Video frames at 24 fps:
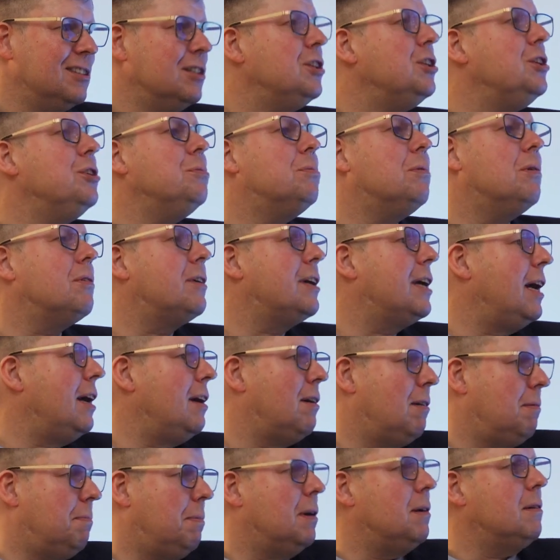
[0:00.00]
you won't
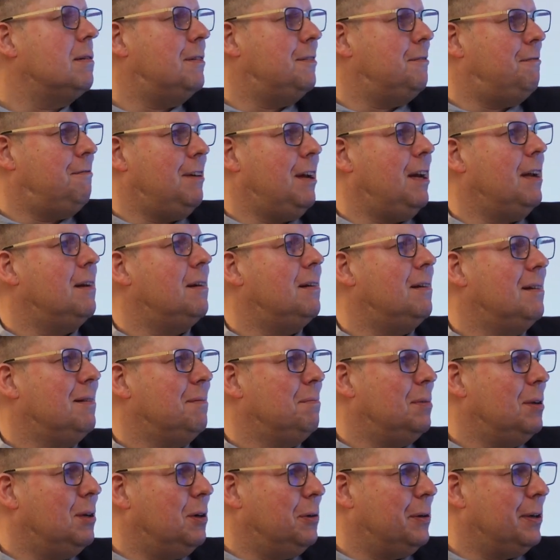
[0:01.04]
care about the fan
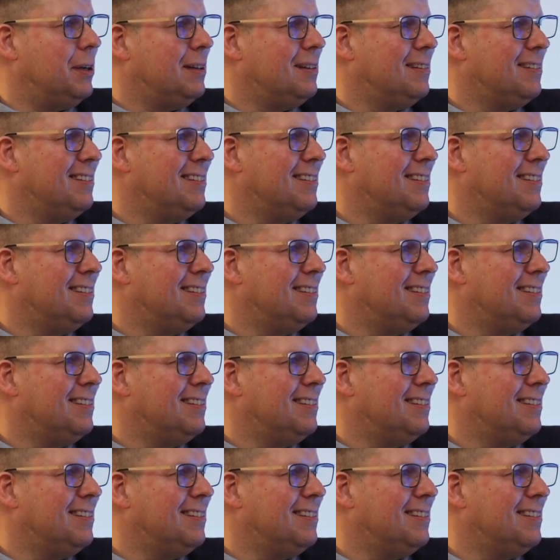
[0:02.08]
blowing.